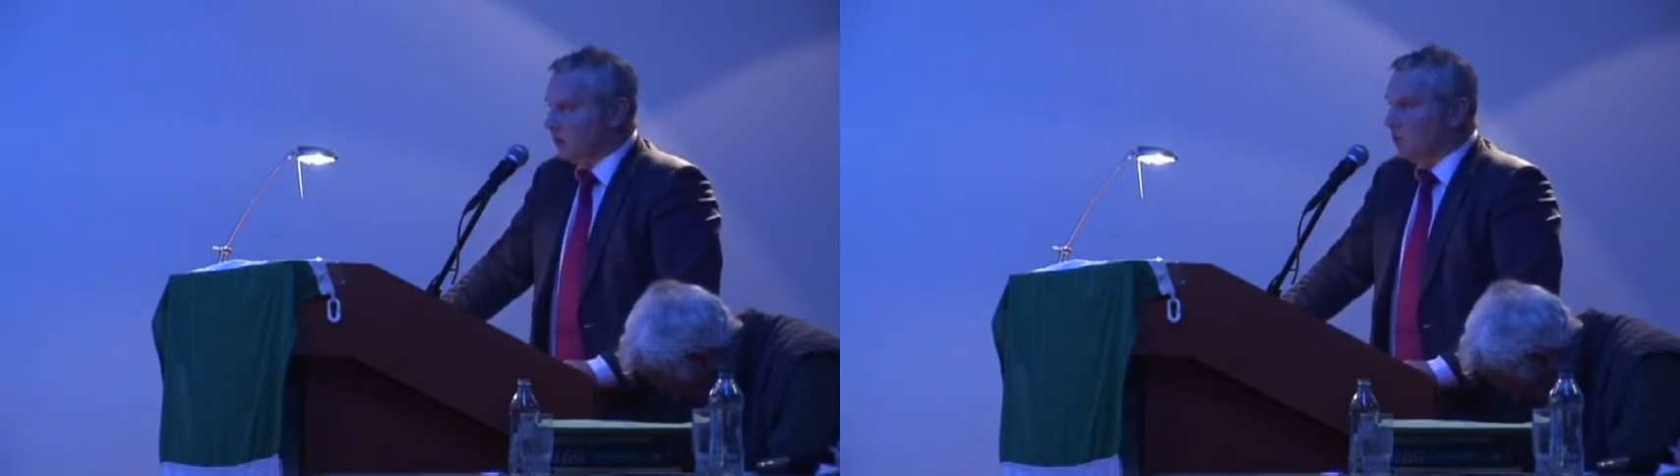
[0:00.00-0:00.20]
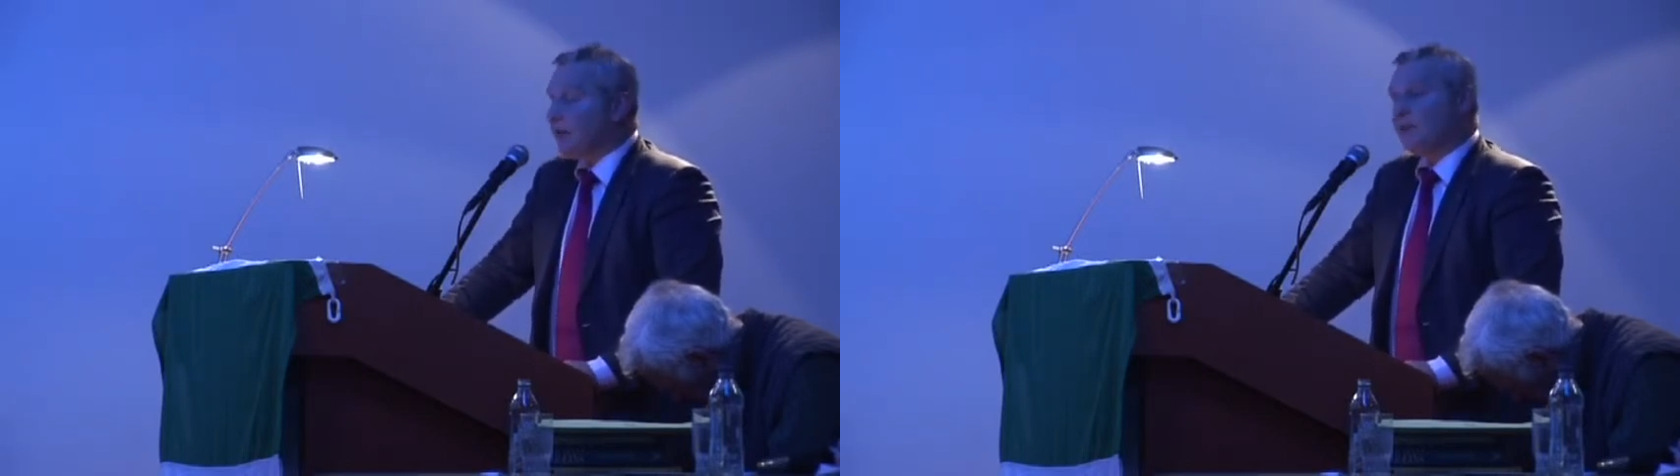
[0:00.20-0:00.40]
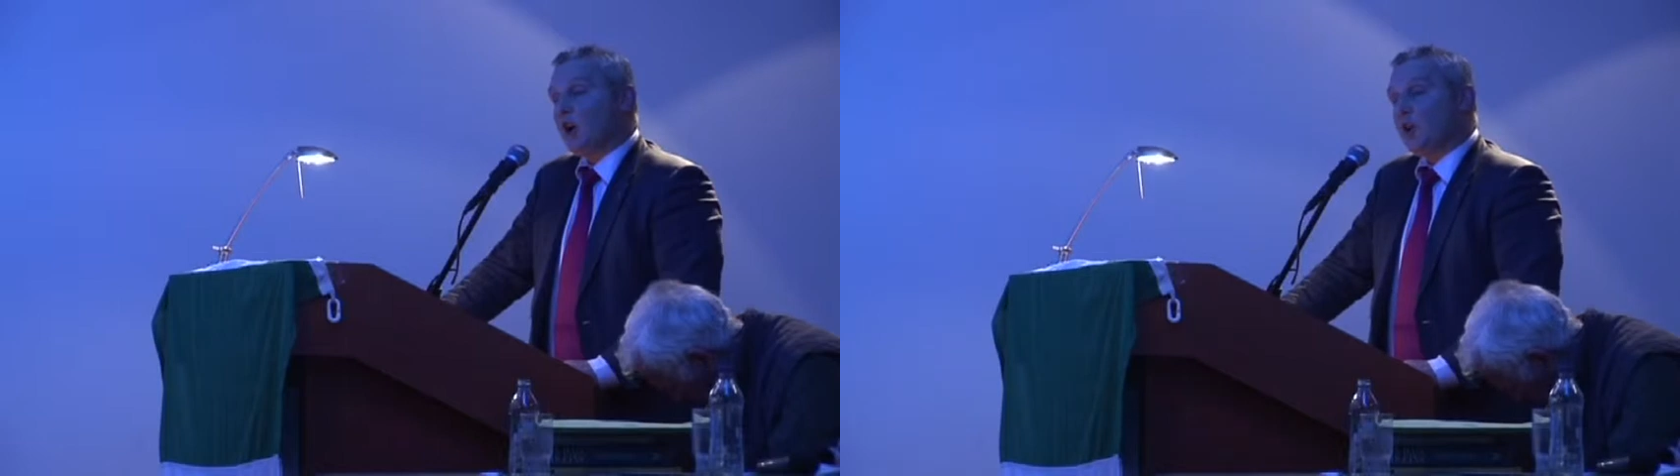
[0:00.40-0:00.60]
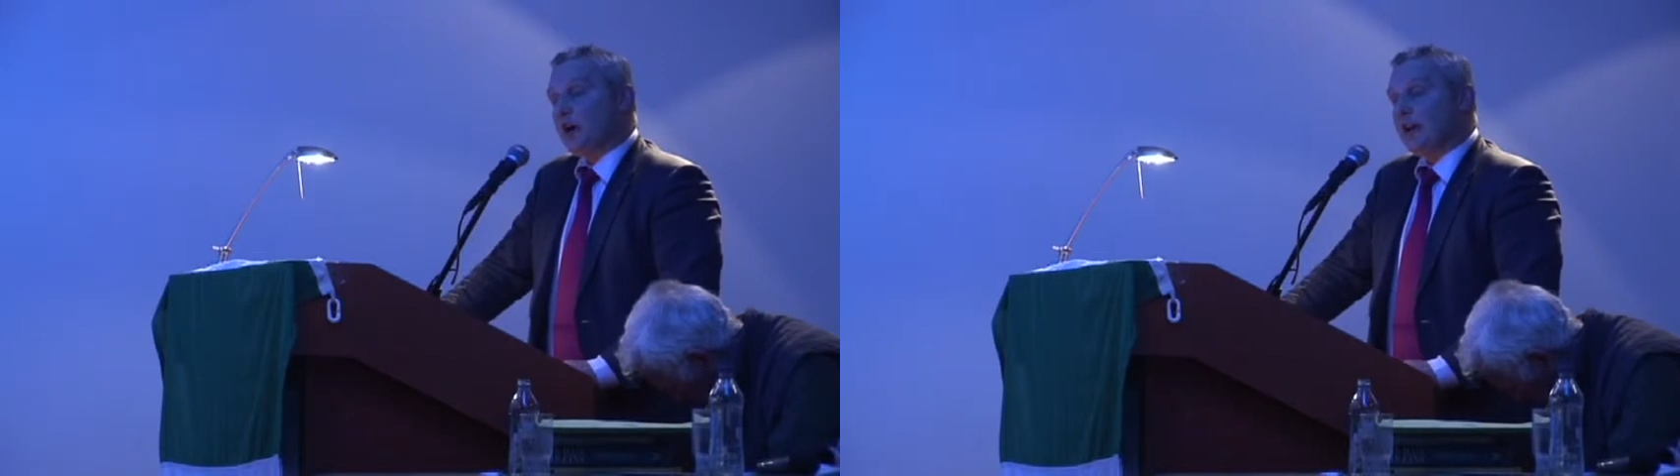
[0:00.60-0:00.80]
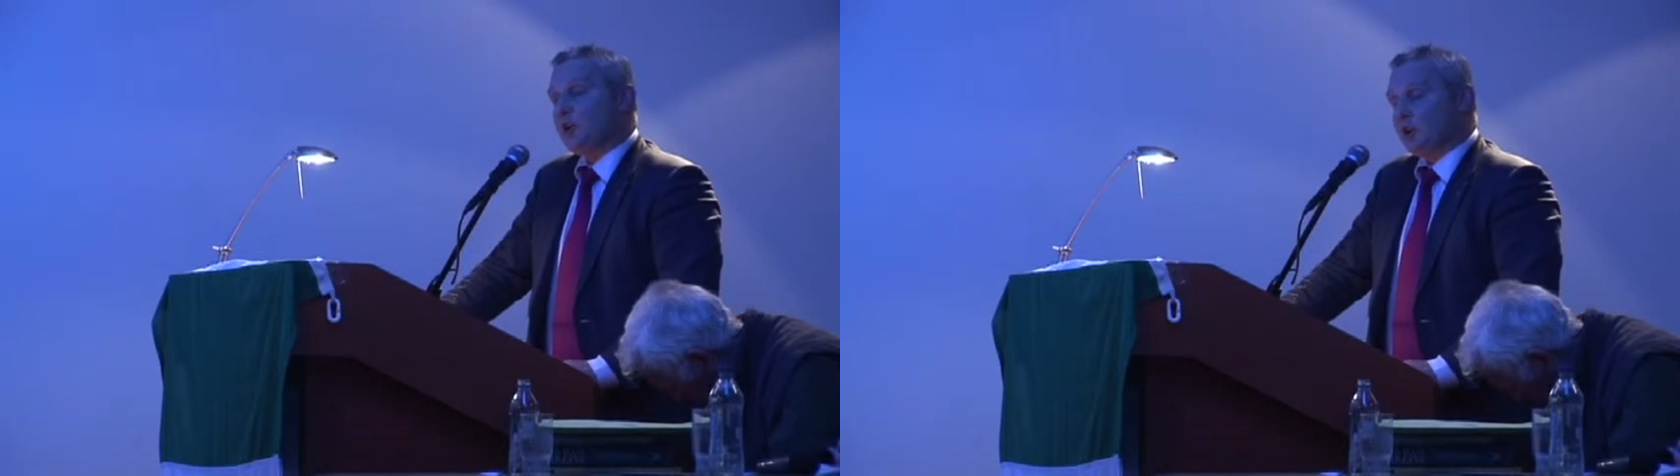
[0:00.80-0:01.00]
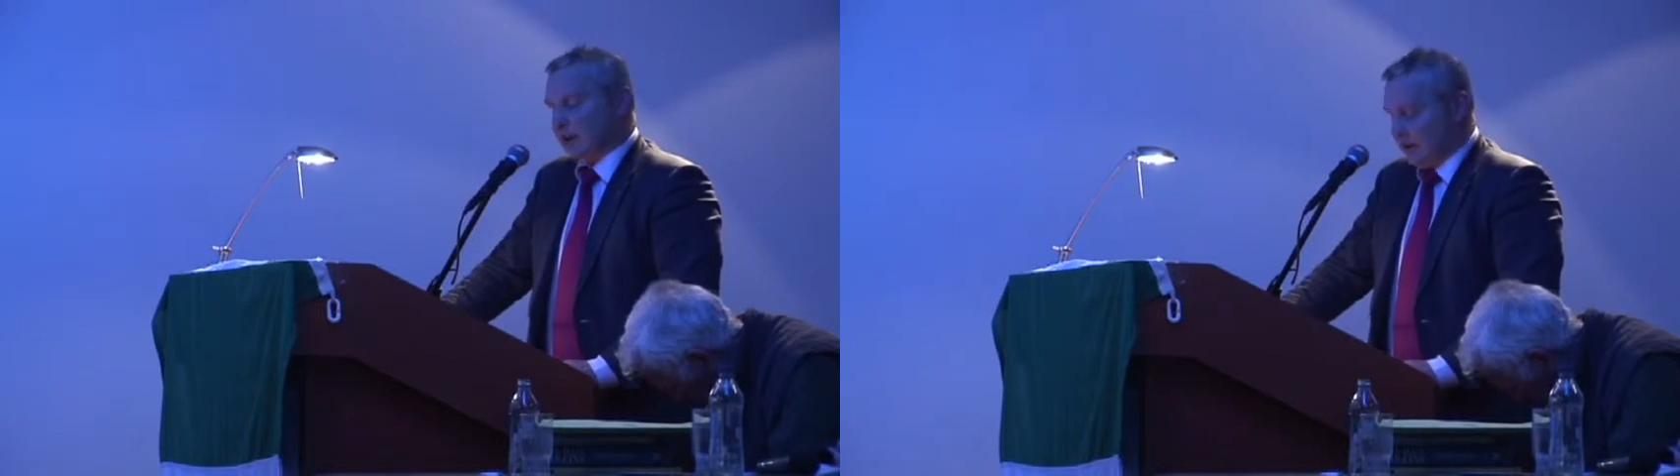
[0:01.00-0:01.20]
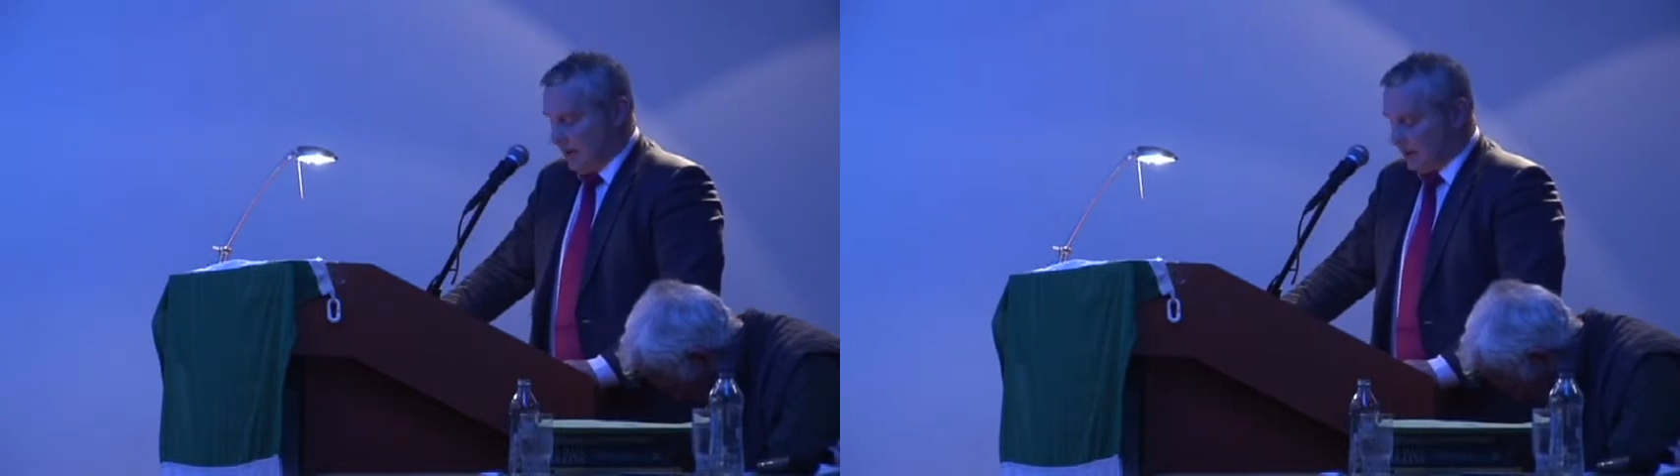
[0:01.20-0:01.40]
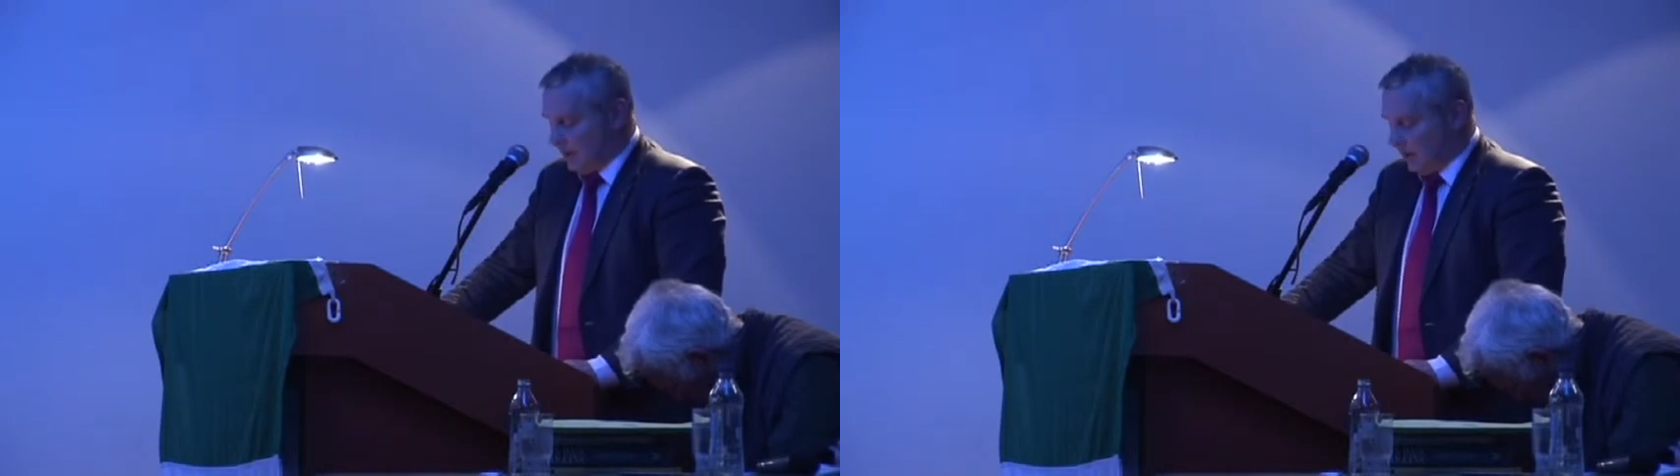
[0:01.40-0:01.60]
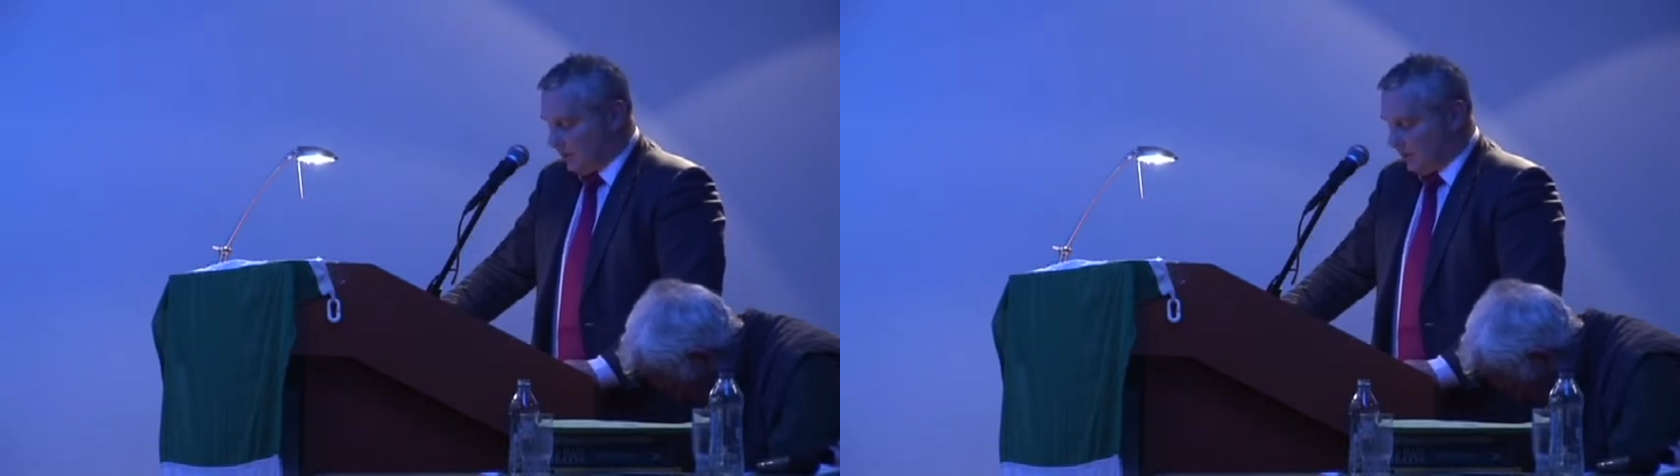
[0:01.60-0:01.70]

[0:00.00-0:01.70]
So we've now entered a decade